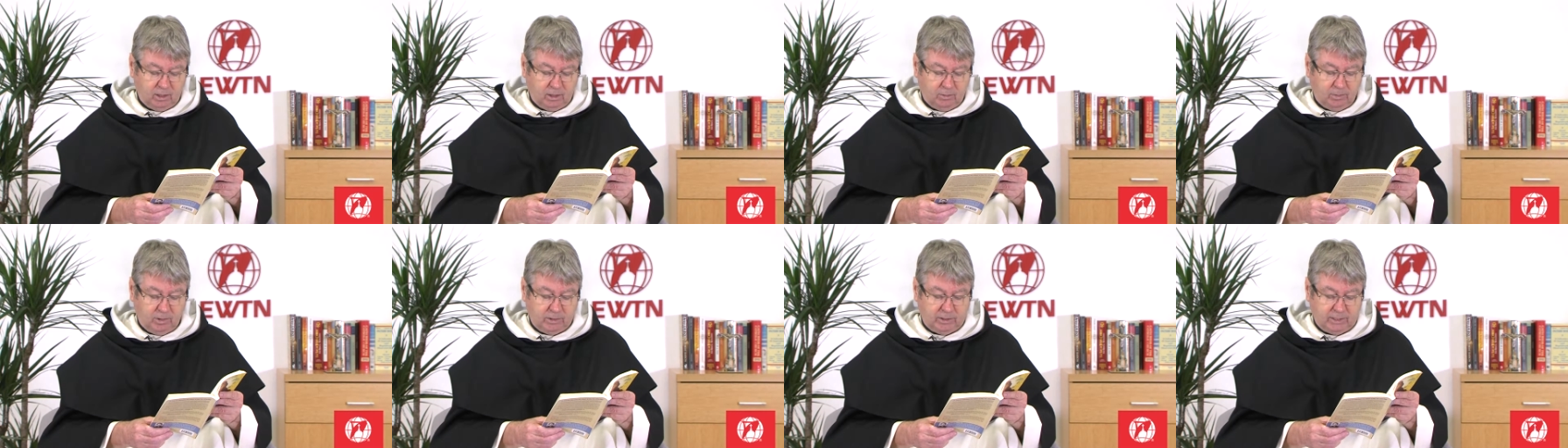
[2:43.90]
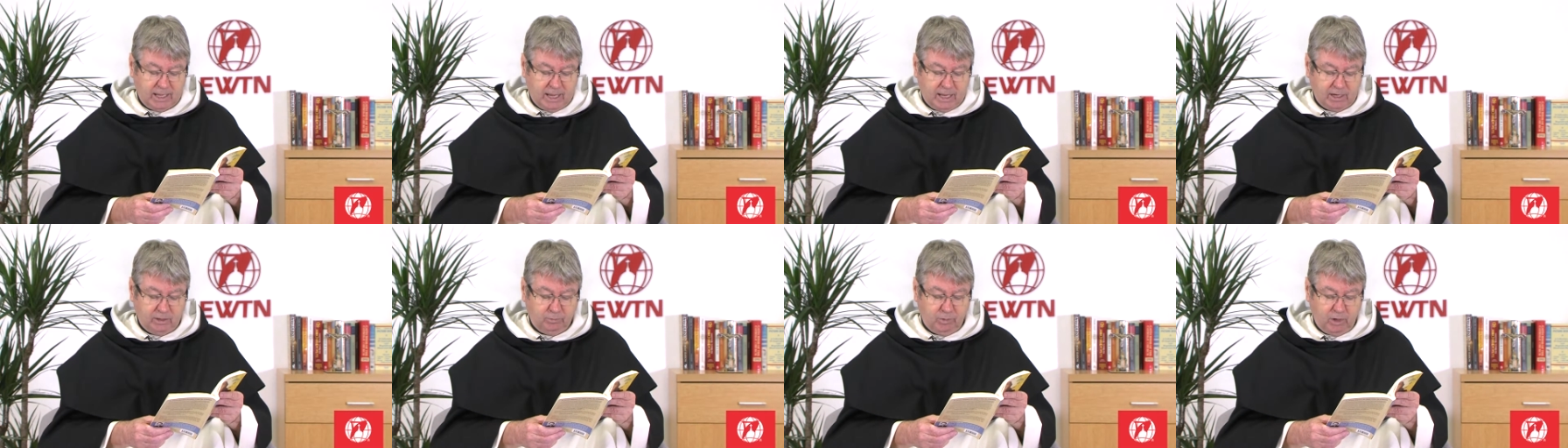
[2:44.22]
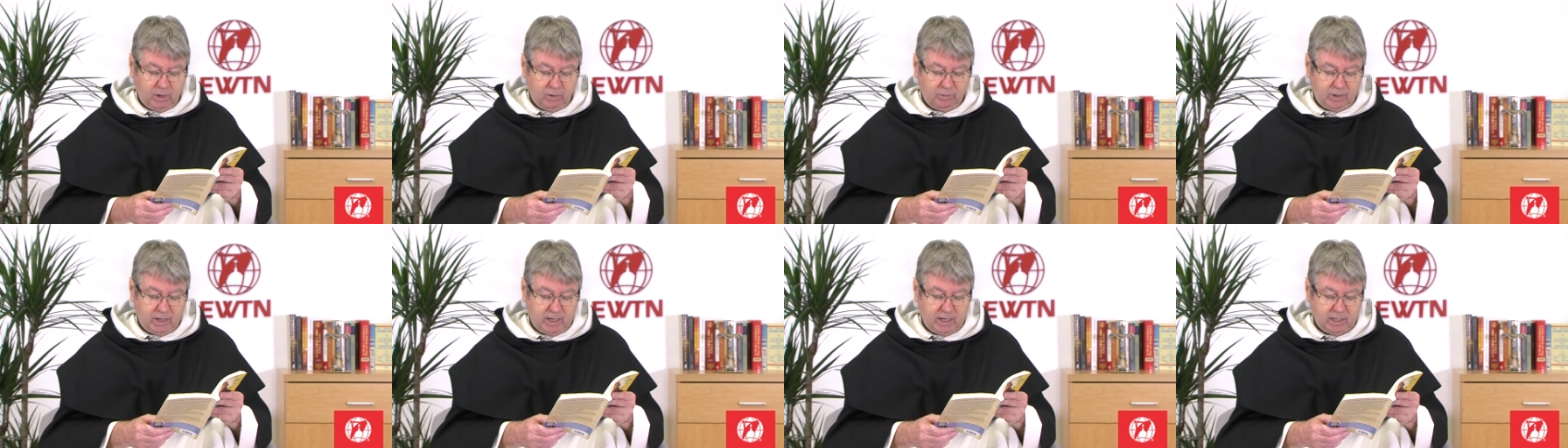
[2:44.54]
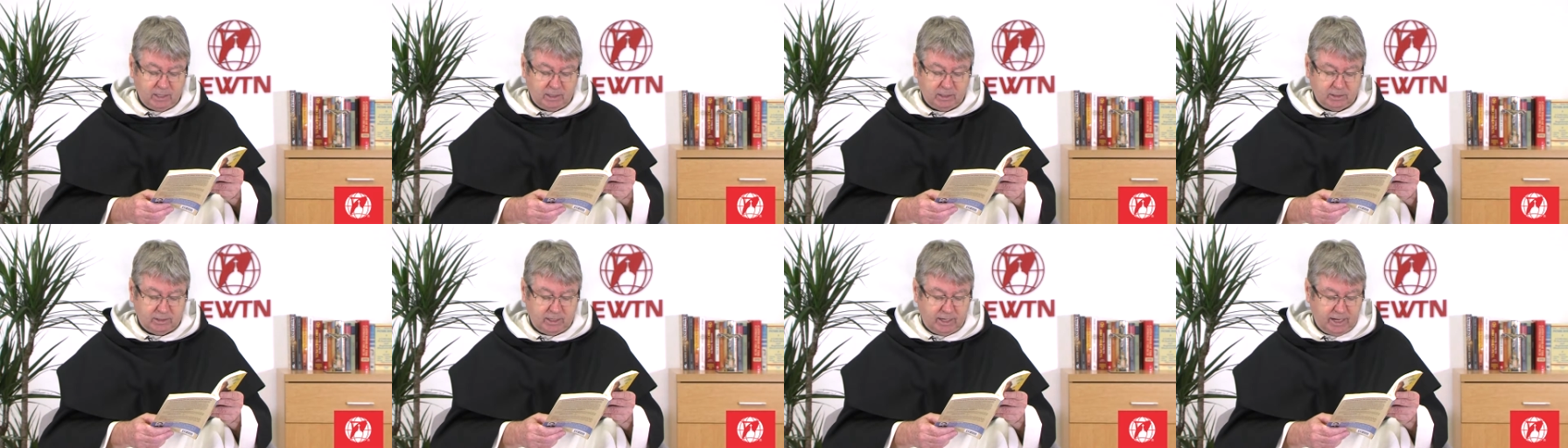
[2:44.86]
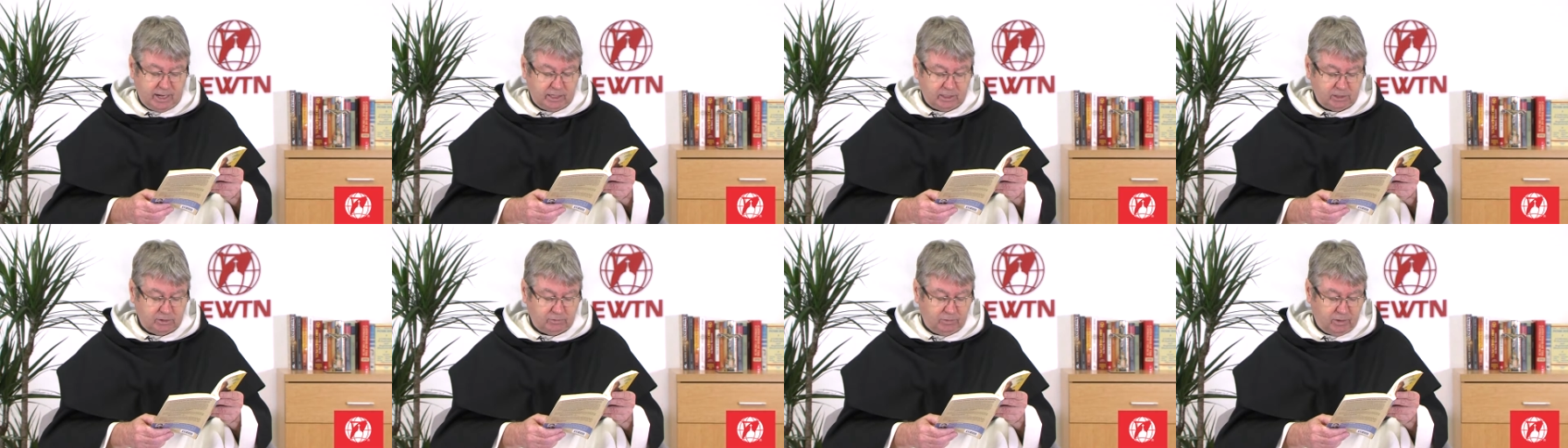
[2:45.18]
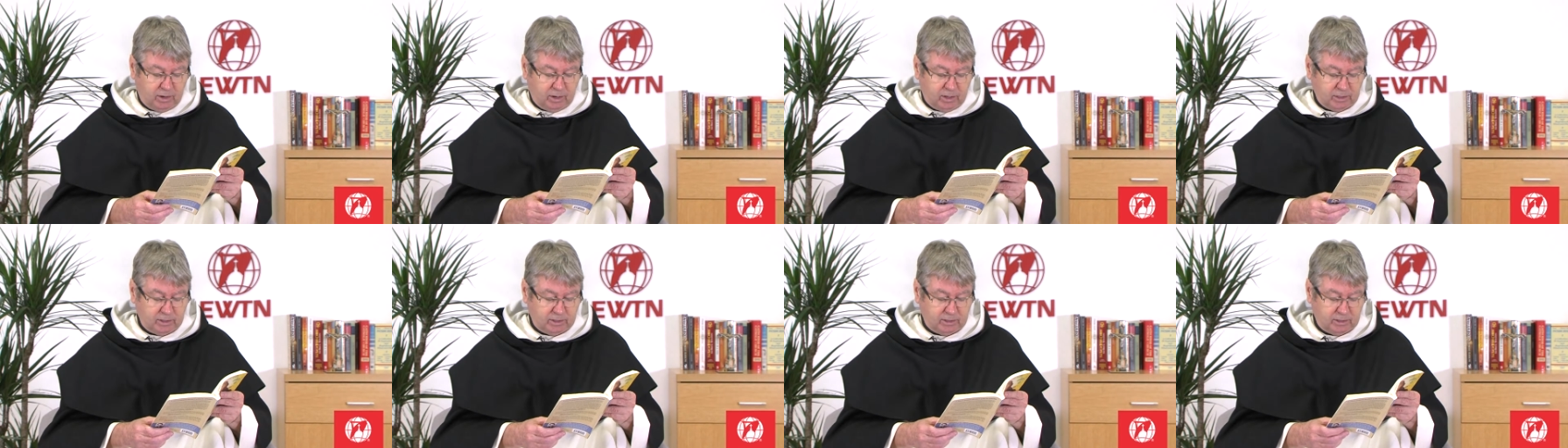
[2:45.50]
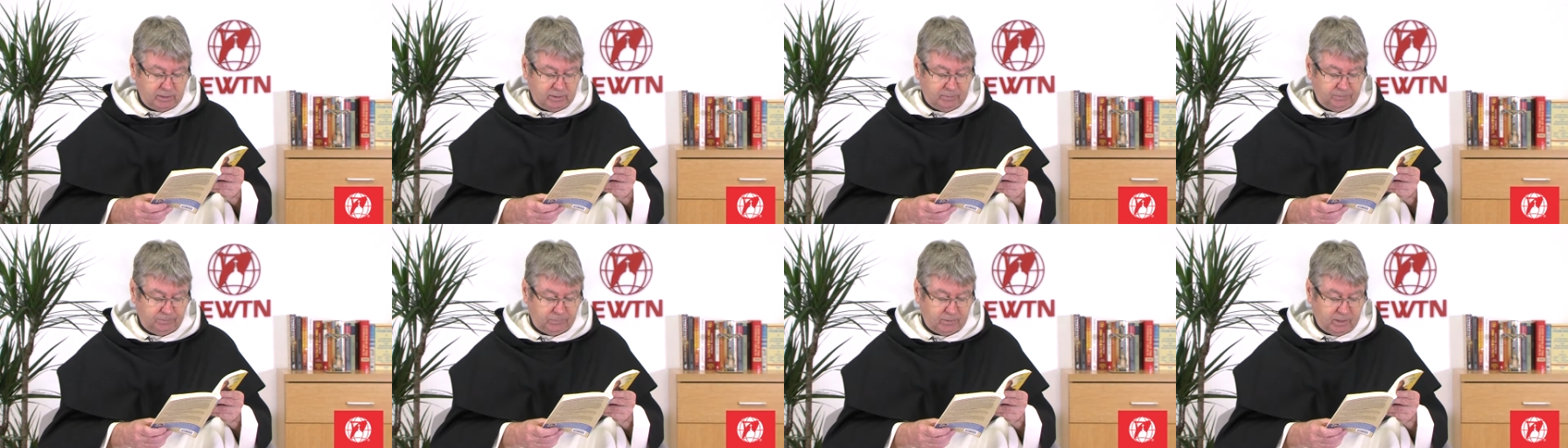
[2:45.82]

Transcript: But then we read the next verse